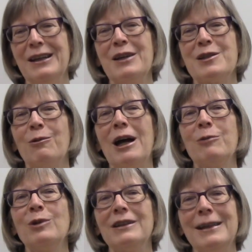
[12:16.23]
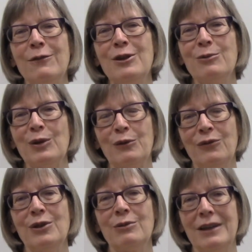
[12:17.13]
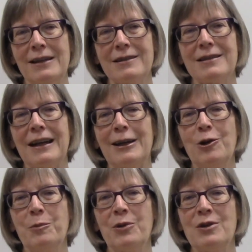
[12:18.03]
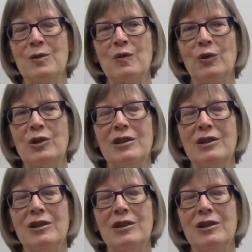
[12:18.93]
So I will leave you with a few links that I hope are useful to